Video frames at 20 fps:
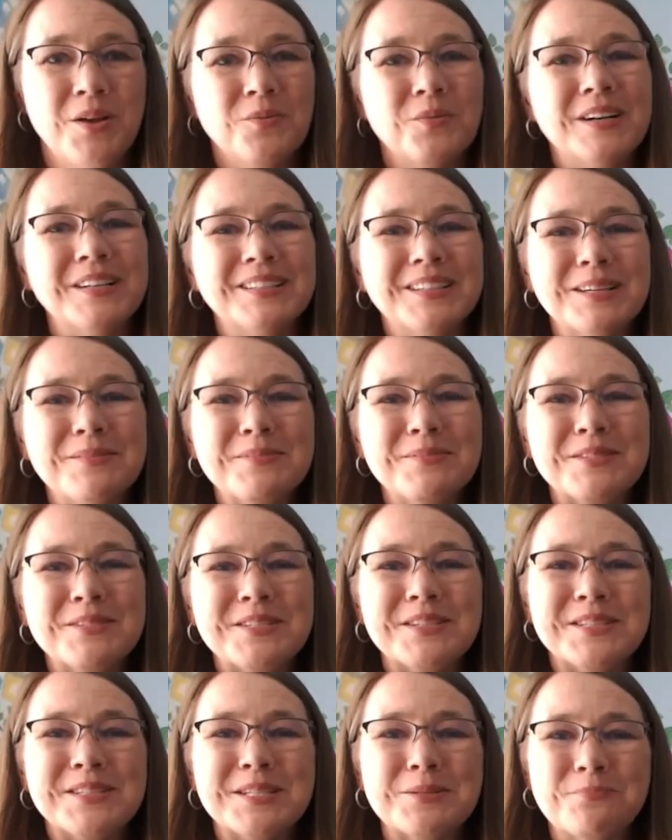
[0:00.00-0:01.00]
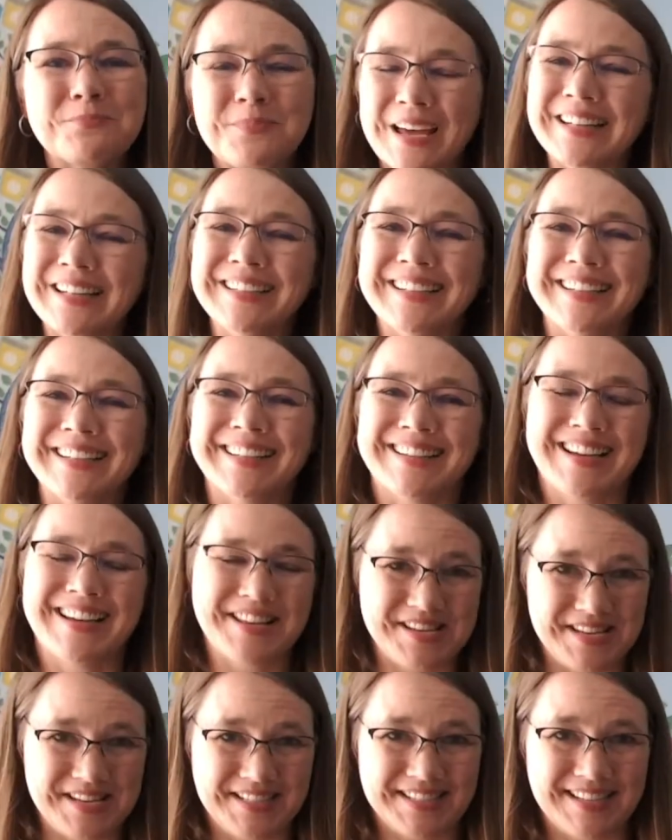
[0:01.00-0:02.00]
Welcome to Spelling
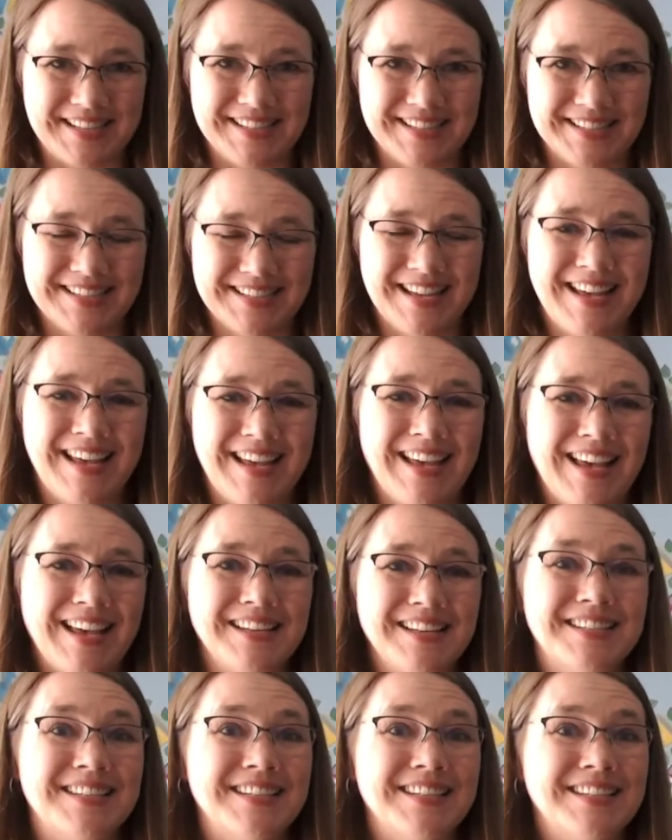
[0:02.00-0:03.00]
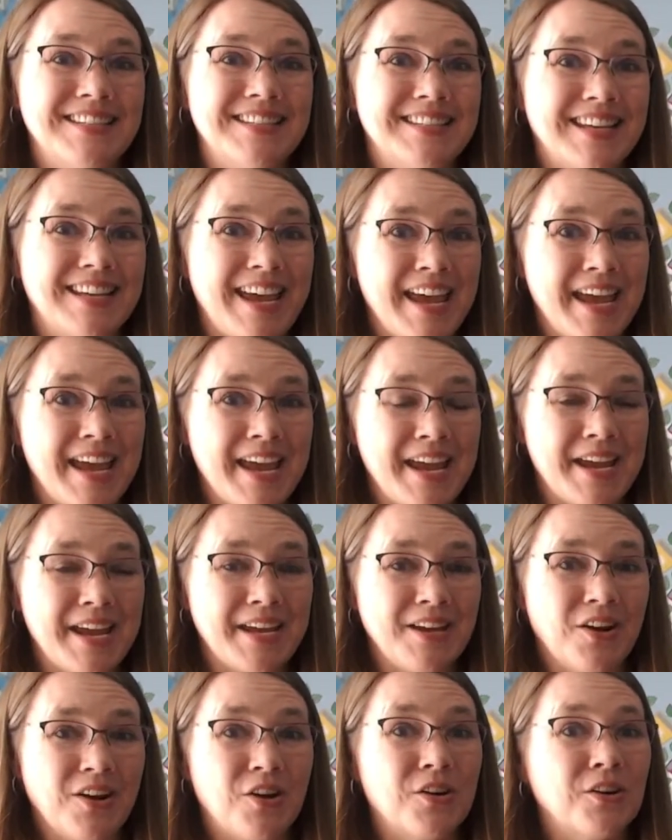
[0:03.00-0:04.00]
Analysis.
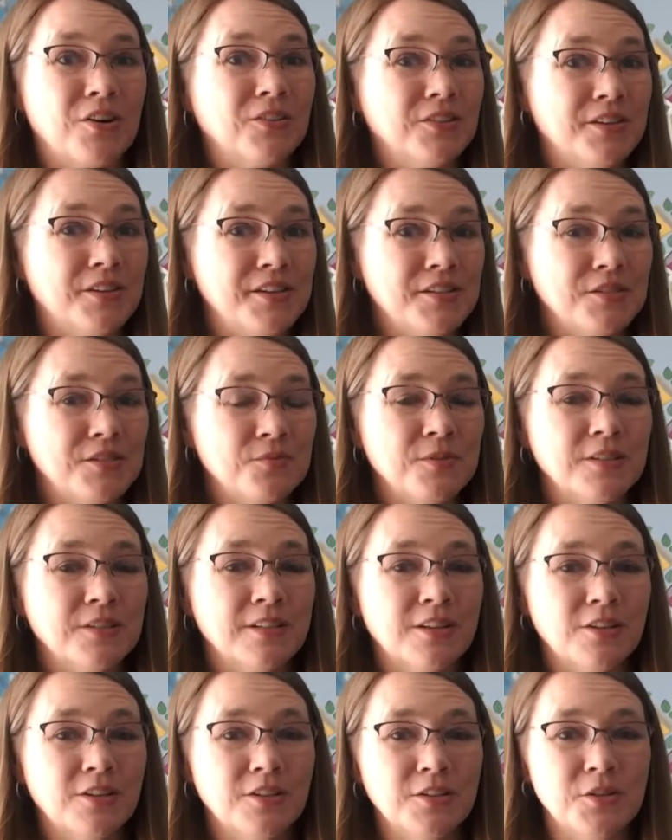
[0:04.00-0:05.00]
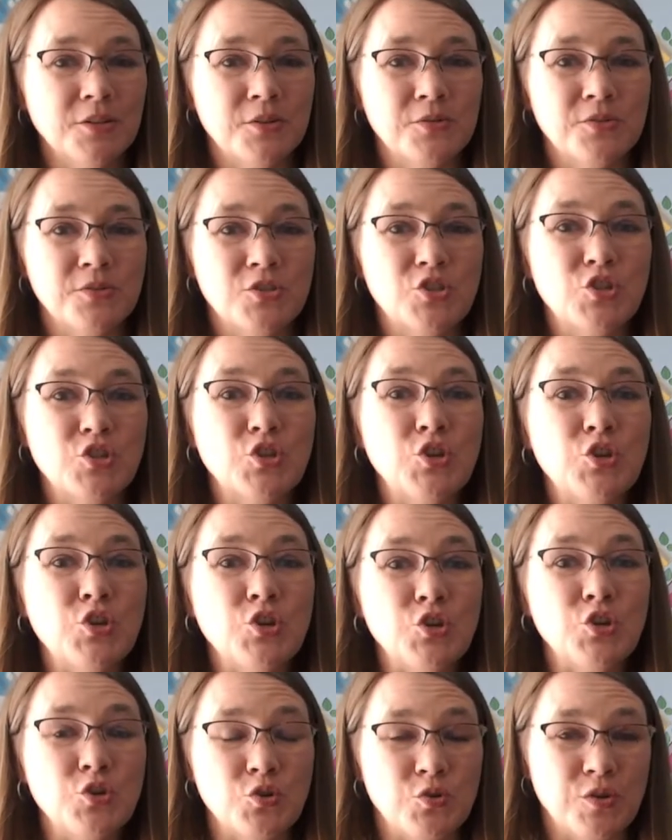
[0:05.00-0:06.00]
Today, our list will include
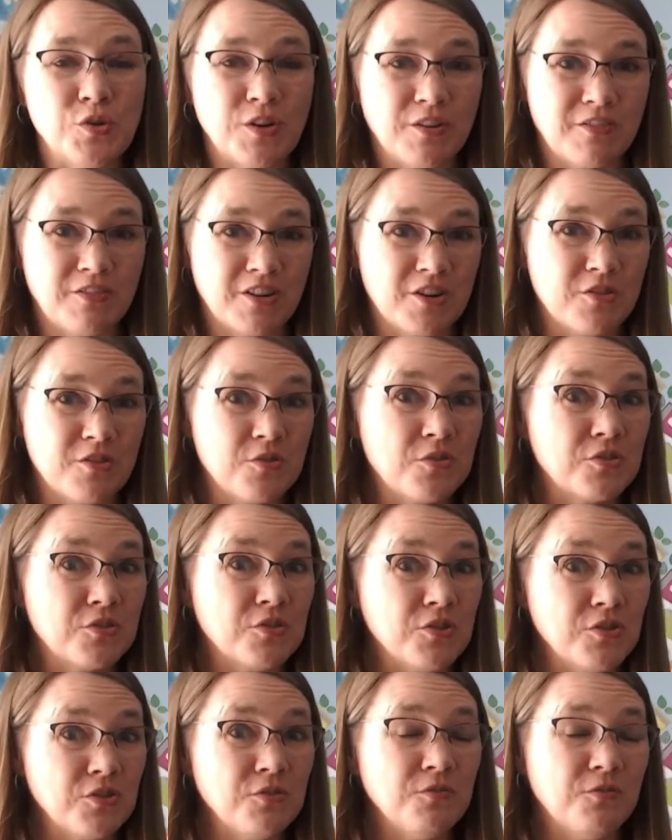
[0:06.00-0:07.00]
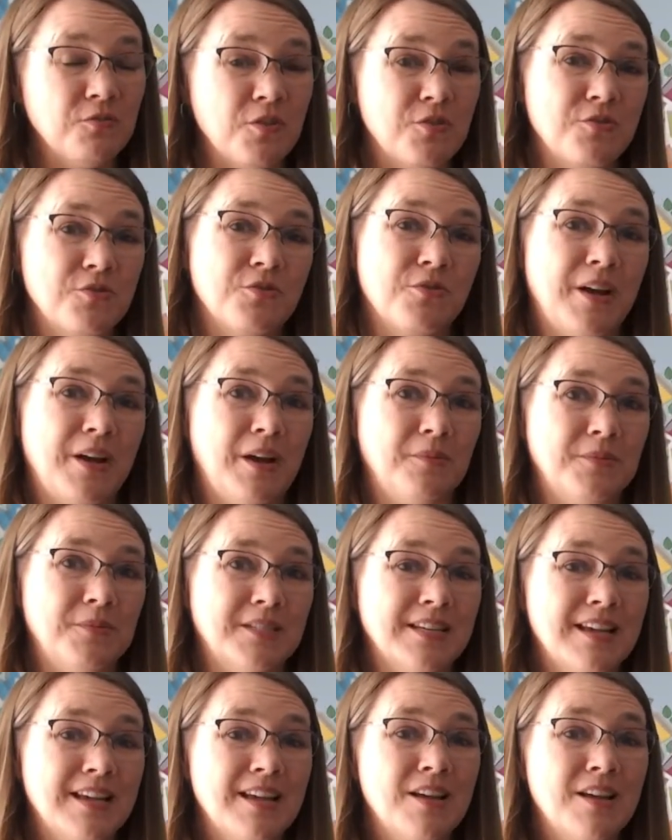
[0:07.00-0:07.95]
two of our new phonograms.